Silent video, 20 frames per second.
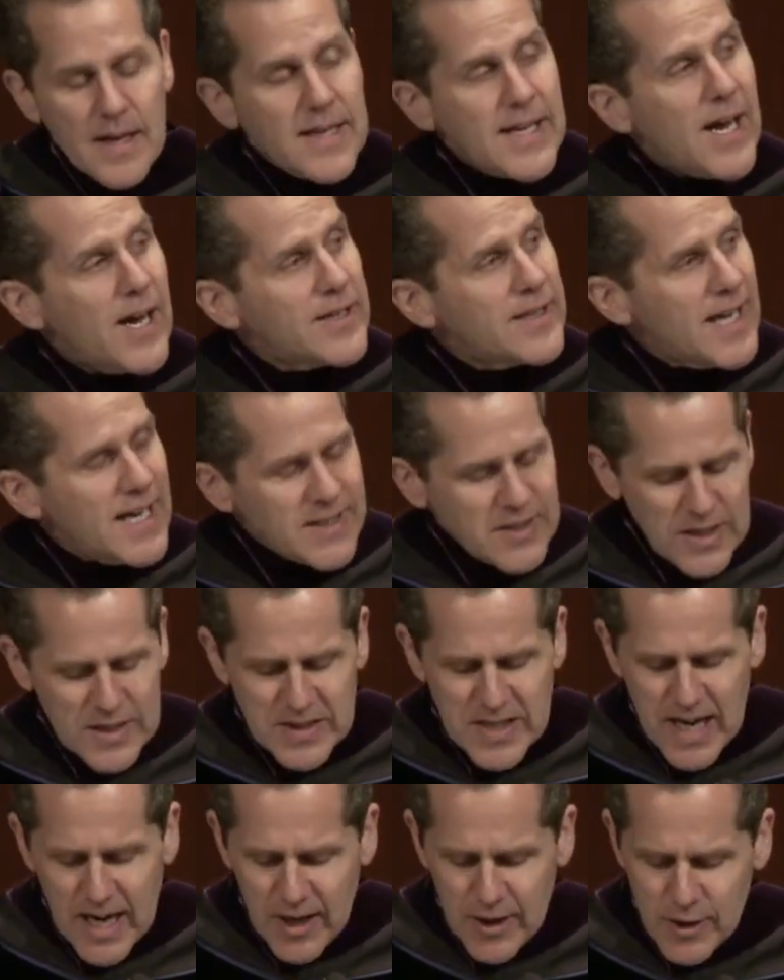Now I'd like to
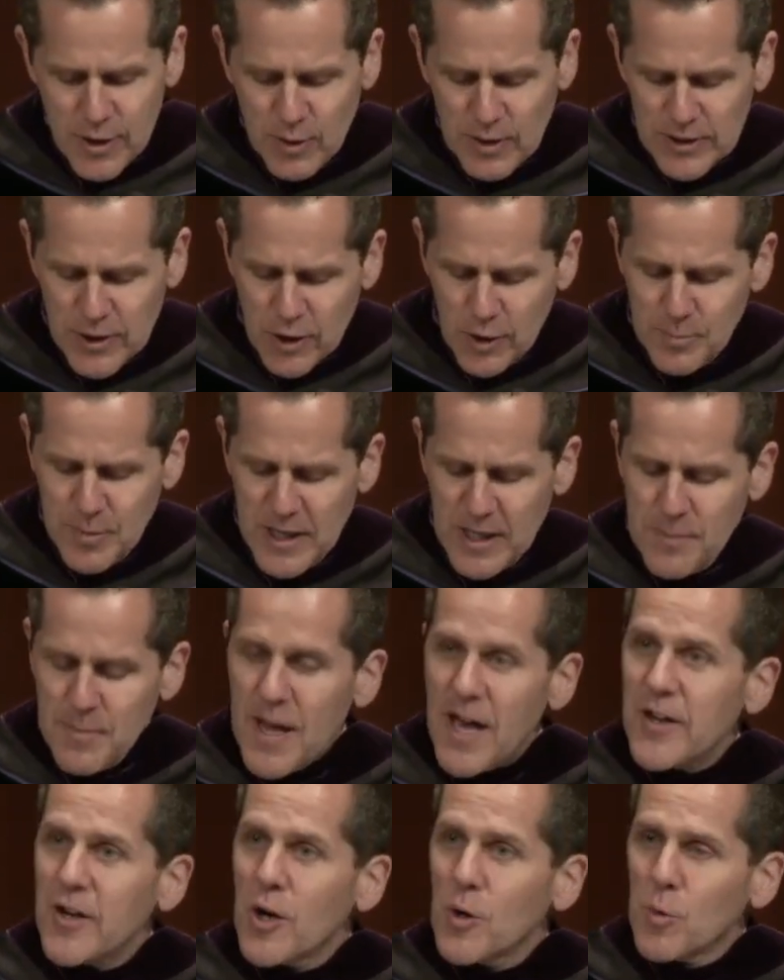tell you a little bit
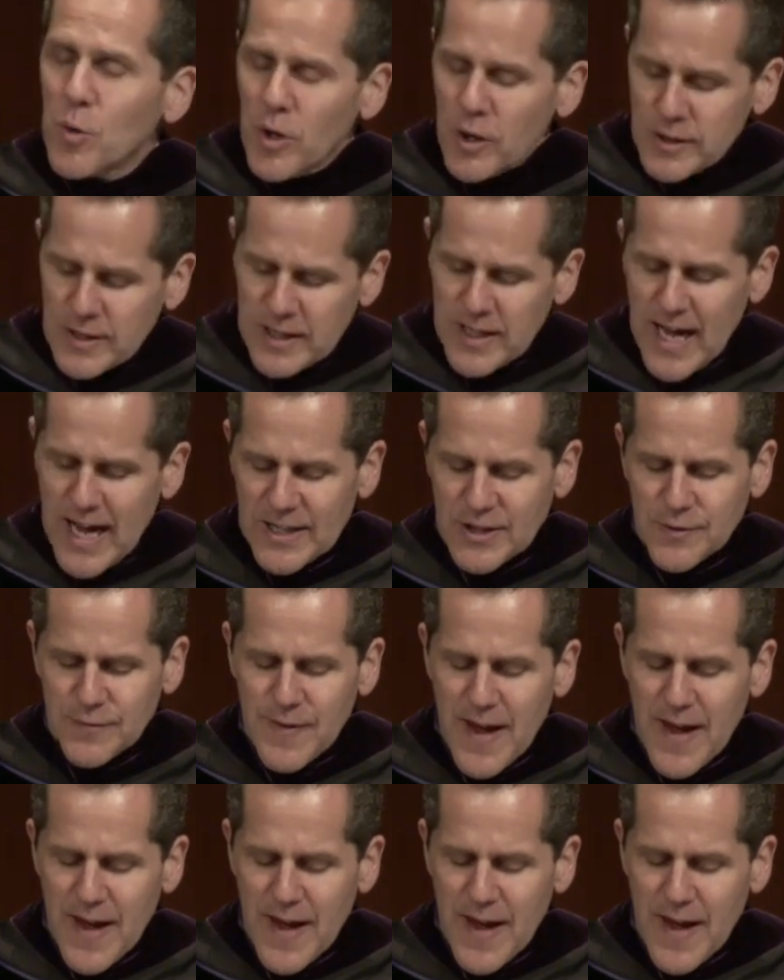about our world-class